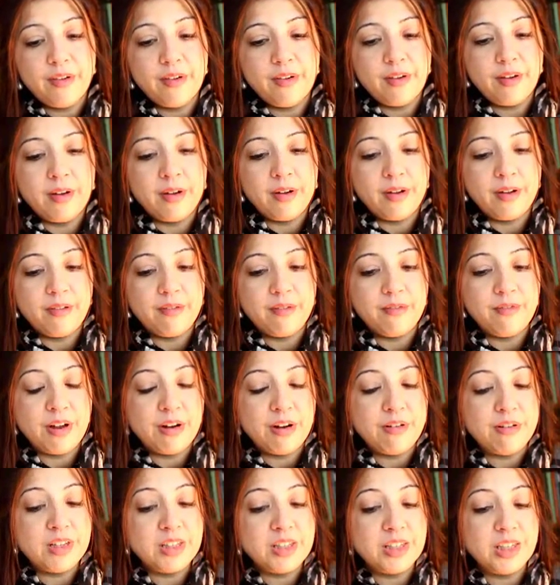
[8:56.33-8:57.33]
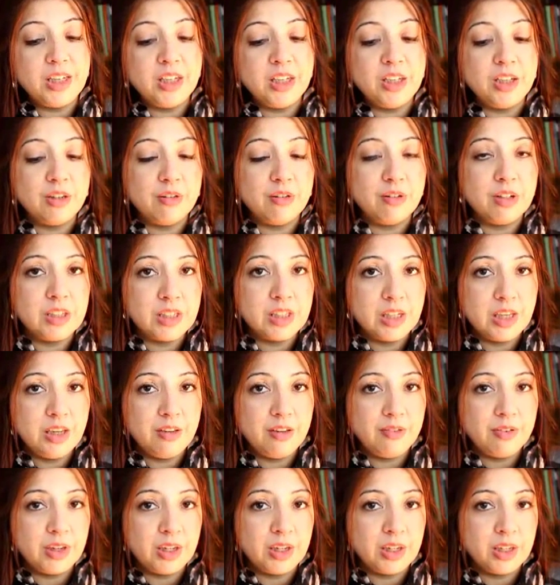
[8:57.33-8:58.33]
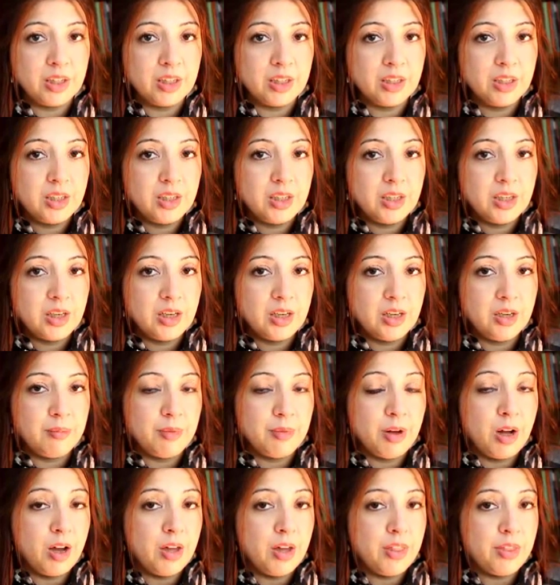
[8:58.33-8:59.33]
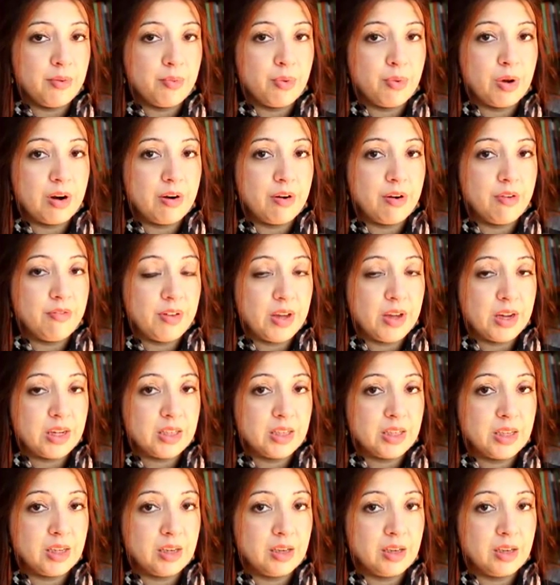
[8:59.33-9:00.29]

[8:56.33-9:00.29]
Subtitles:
very senior is leaving, either we're effecting